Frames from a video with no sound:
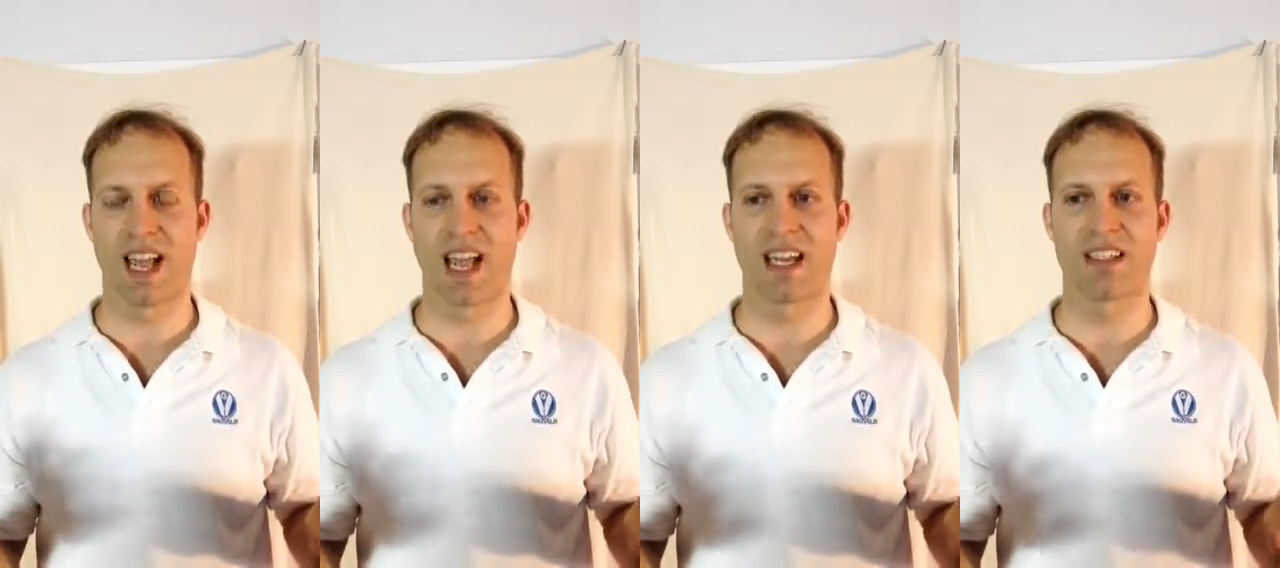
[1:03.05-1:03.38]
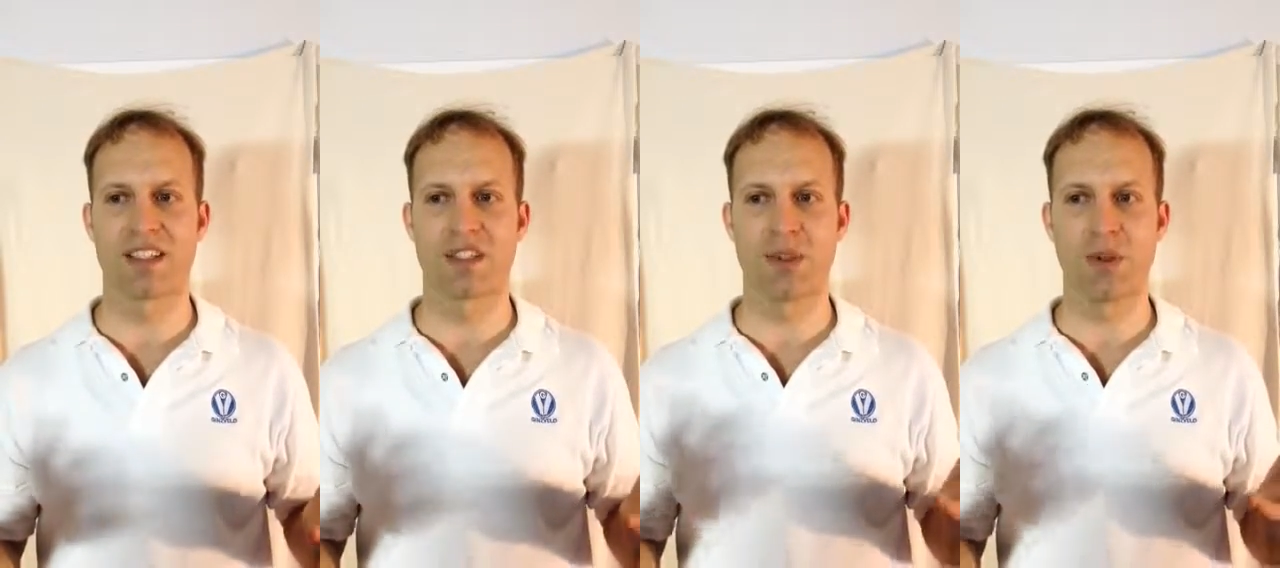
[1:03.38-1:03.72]
and
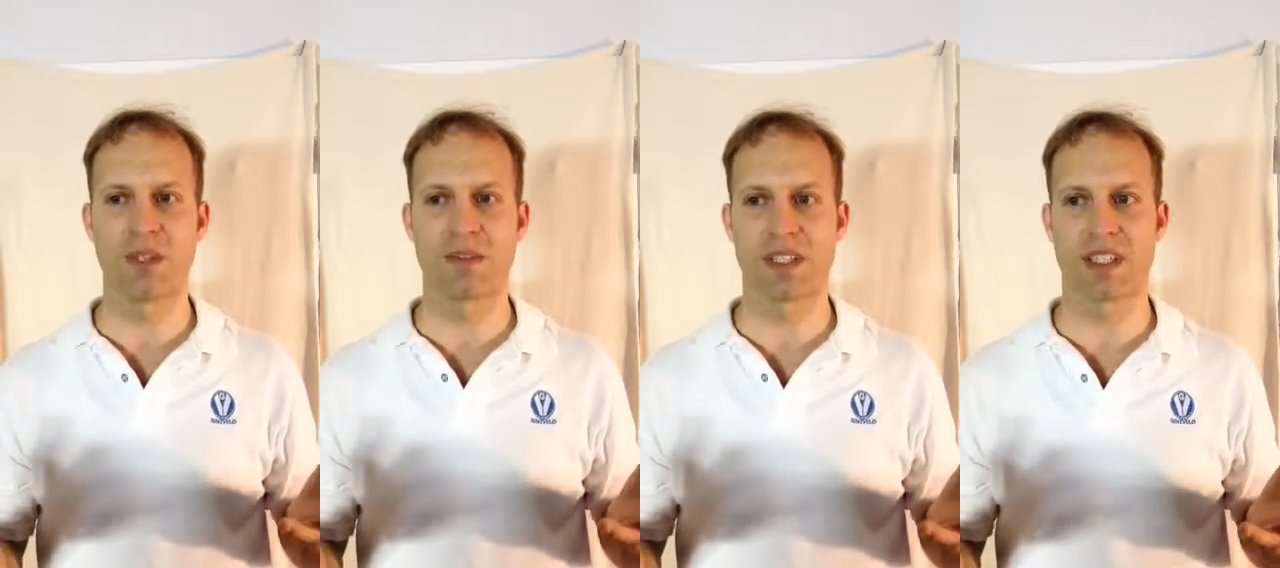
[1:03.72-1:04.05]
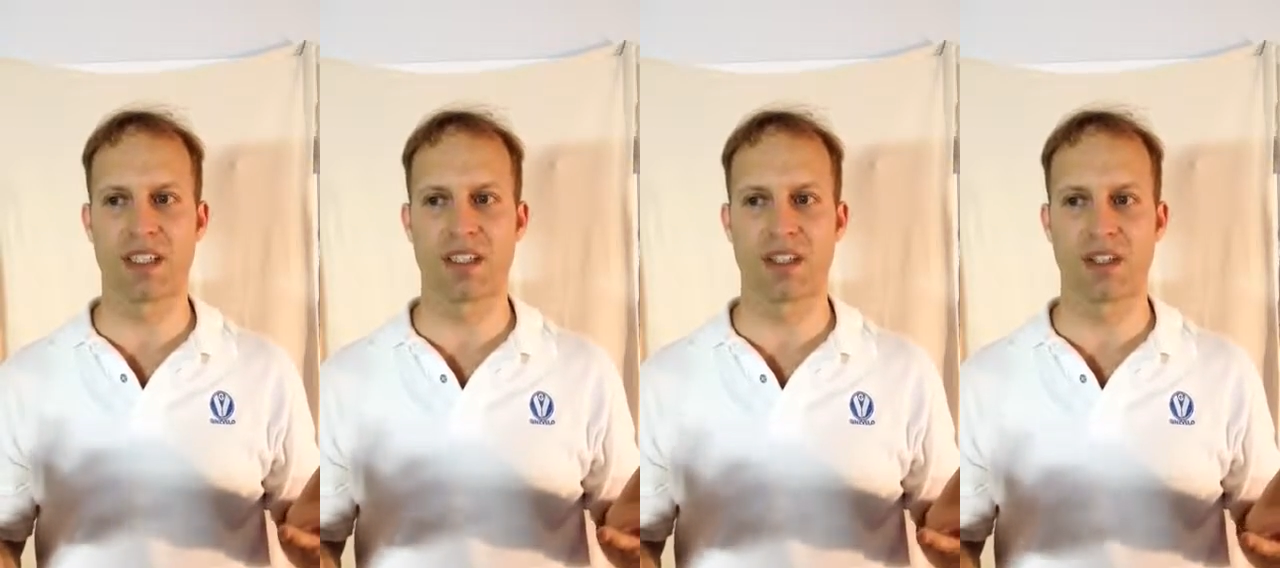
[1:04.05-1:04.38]

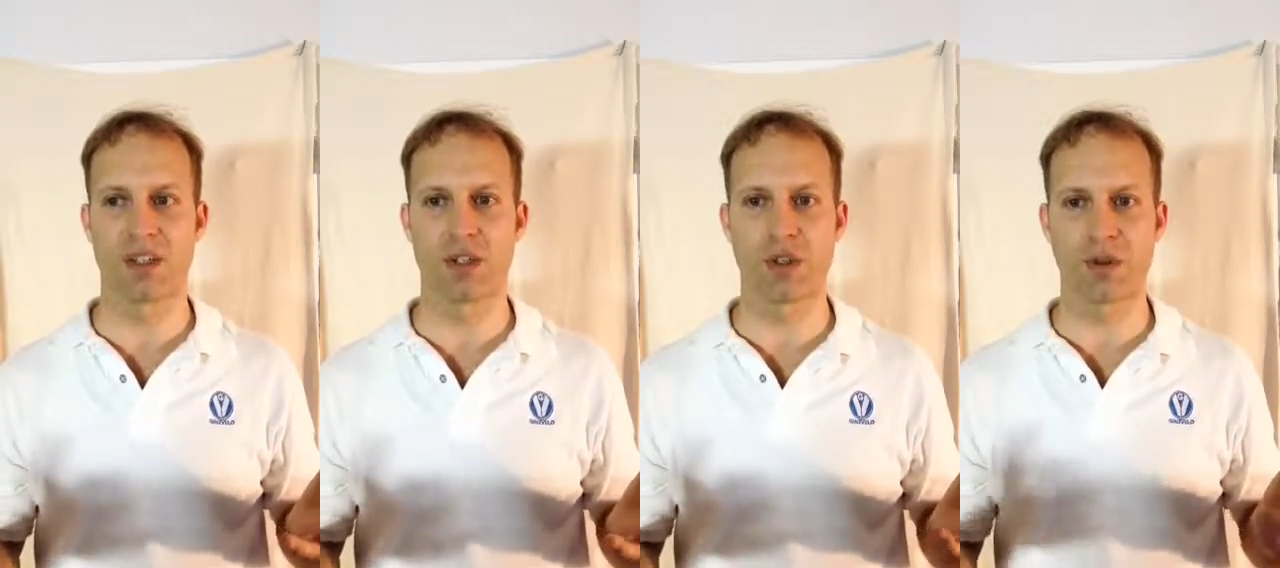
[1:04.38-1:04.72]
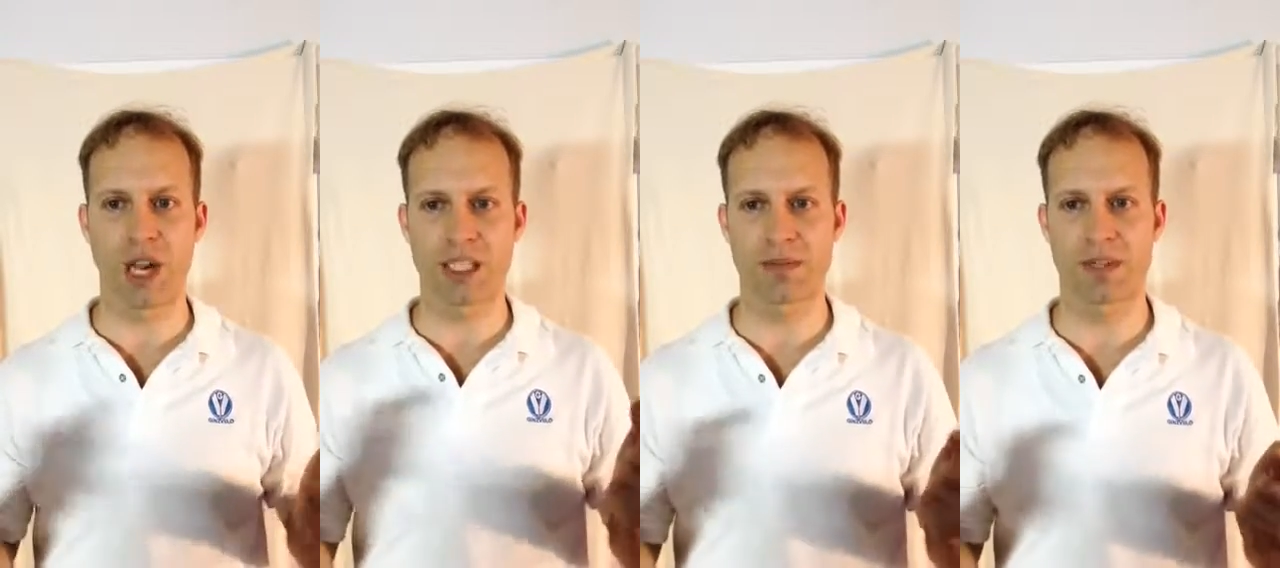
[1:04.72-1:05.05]
intuitively you
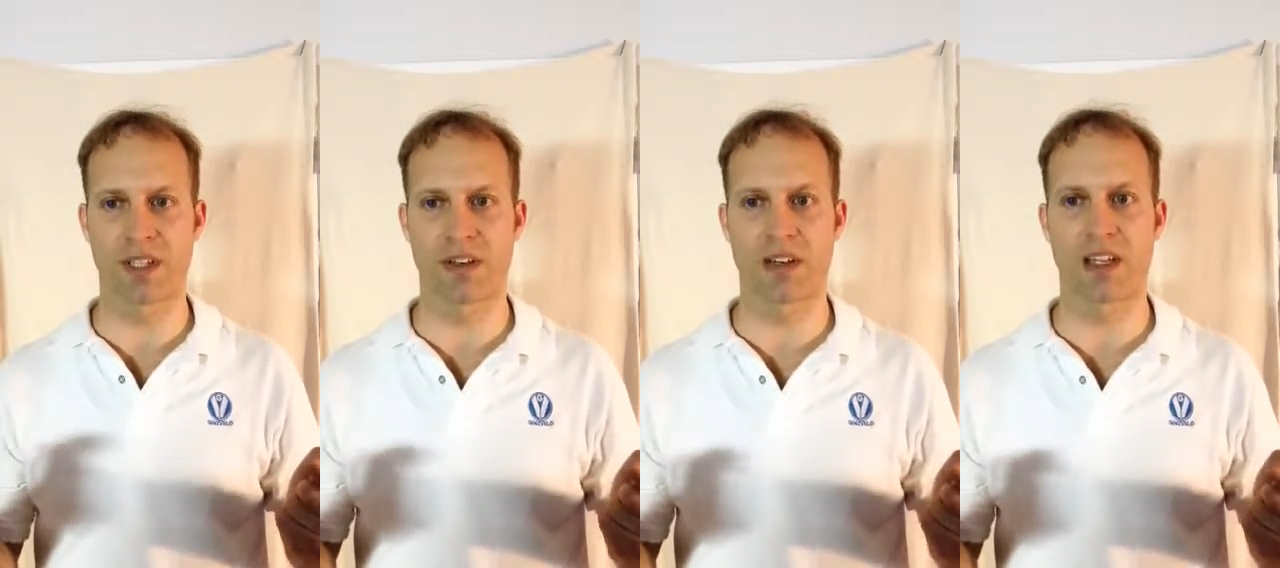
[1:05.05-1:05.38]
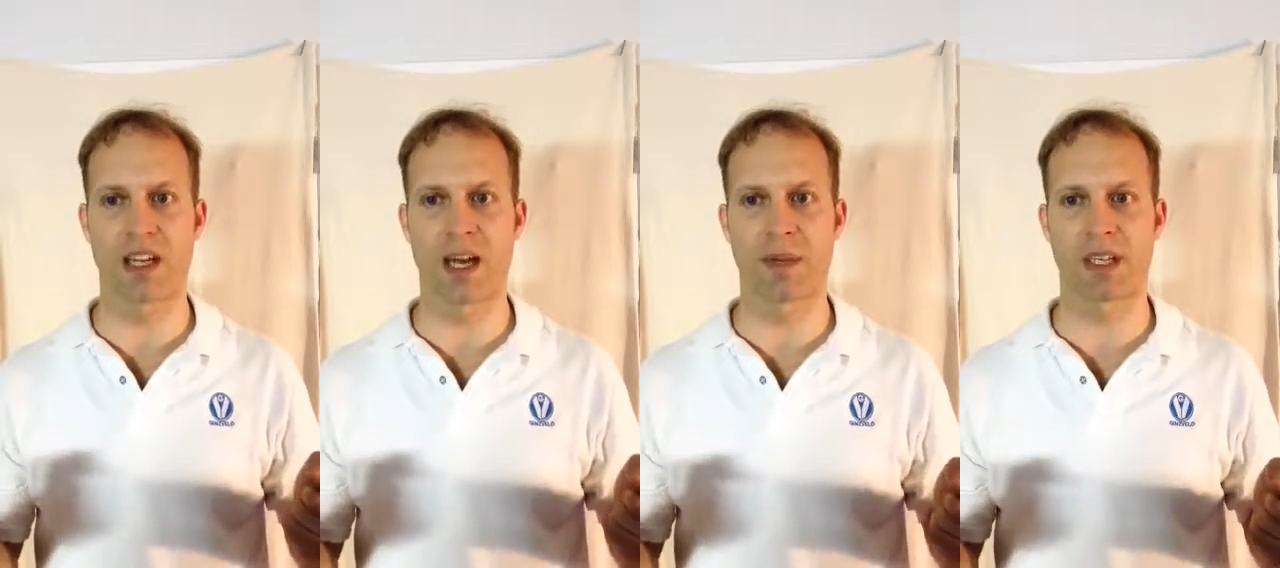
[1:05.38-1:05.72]
grasp the
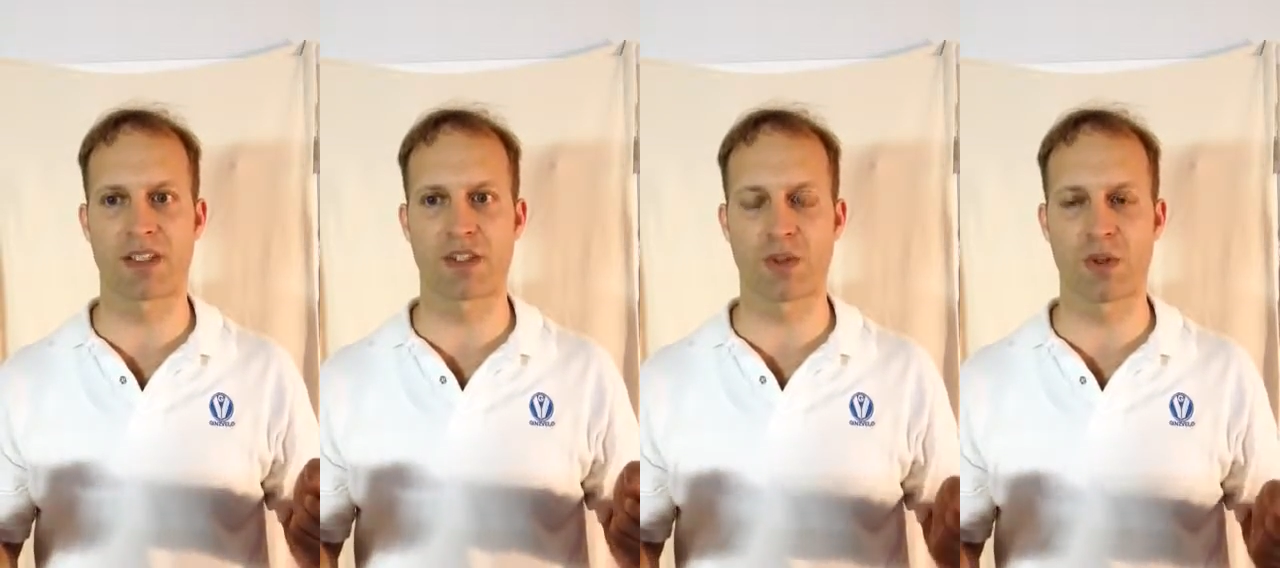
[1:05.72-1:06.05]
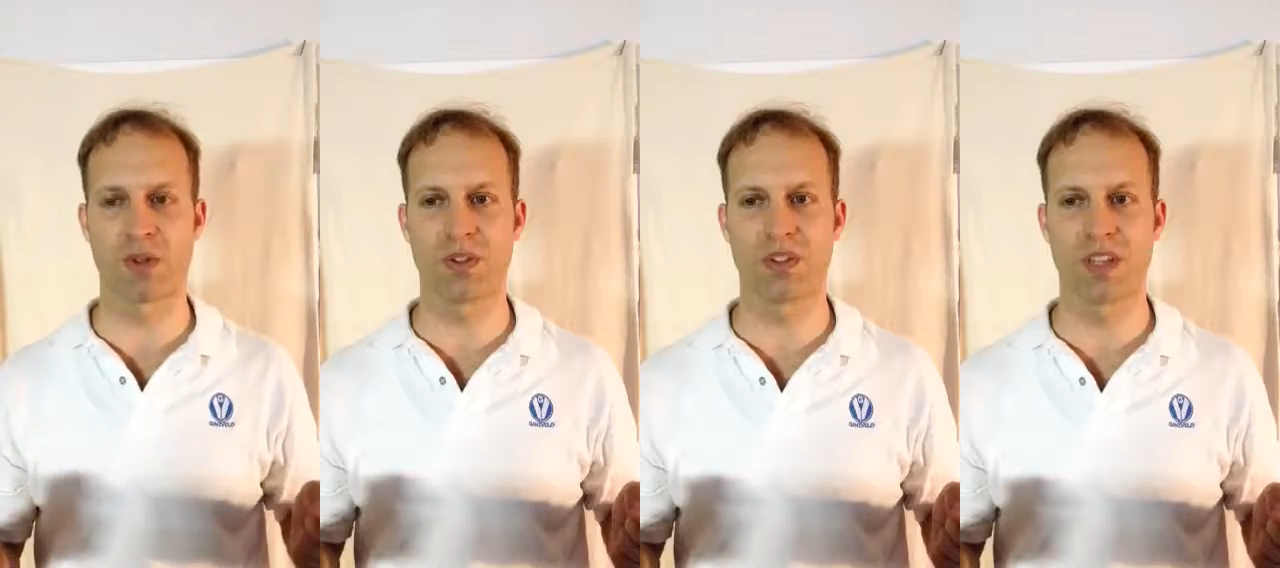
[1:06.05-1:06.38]
ergonomic
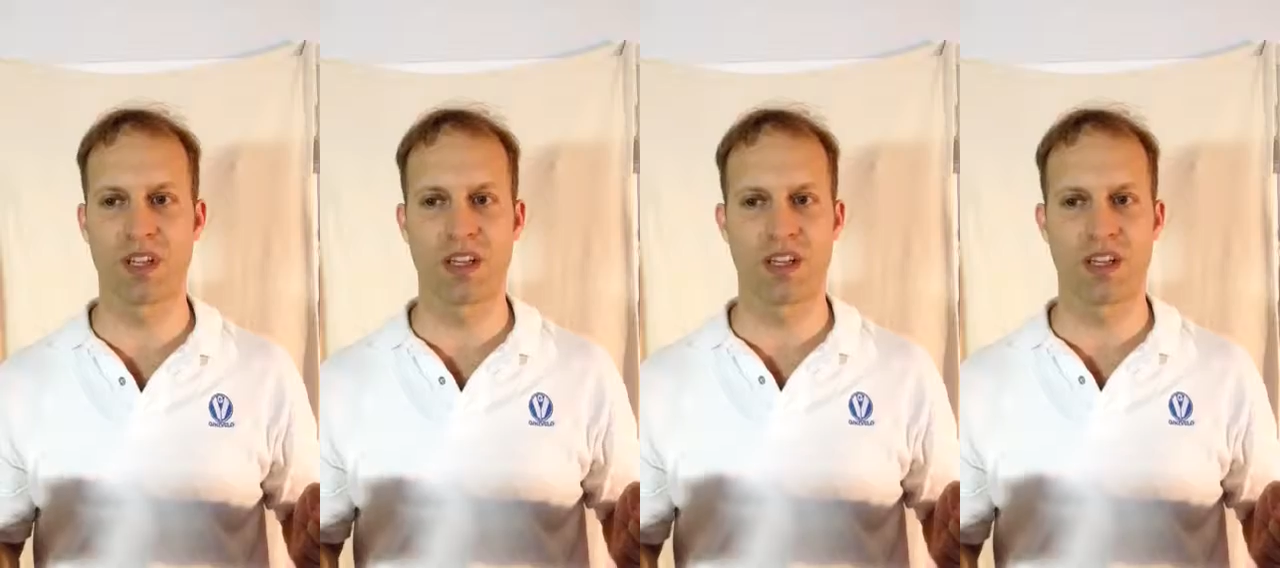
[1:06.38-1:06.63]
controls,